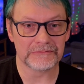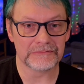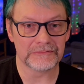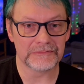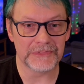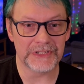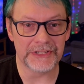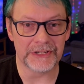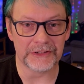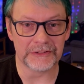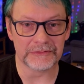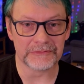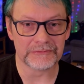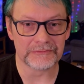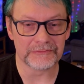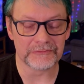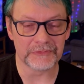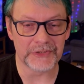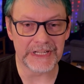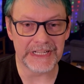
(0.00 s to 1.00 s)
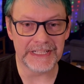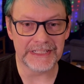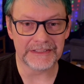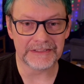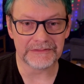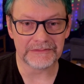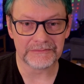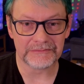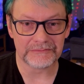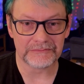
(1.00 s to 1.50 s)
you know,
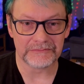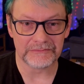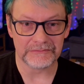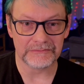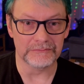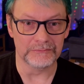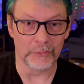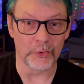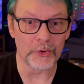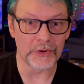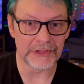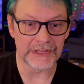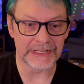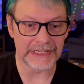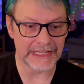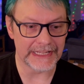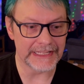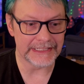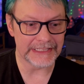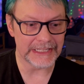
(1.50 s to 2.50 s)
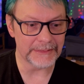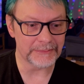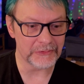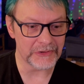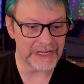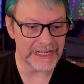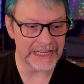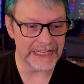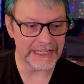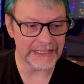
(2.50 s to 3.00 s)
reading more than I up
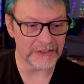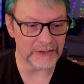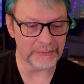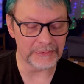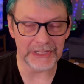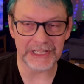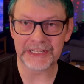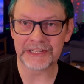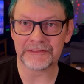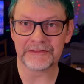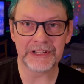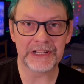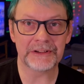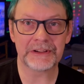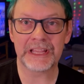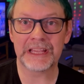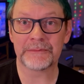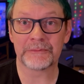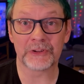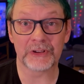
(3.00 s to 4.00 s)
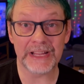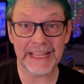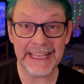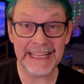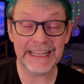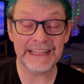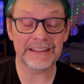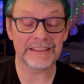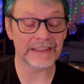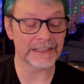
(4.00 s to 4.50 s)
reading, or playing a video game or
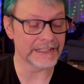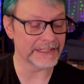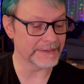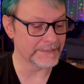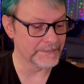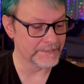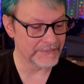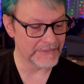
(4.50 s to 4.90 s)
anything.